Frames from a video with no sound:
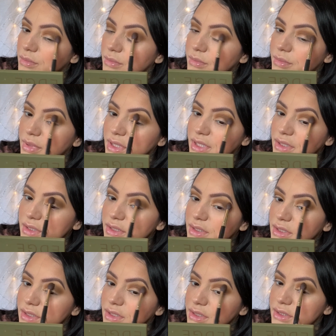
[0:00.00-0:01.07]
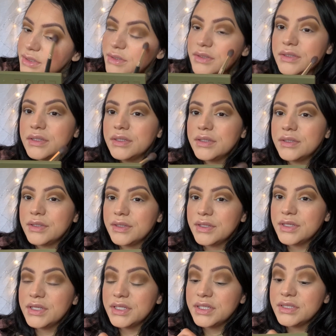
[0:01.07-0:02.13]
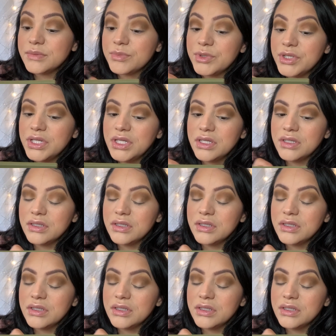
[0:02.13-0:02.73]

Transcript: But it is pretty.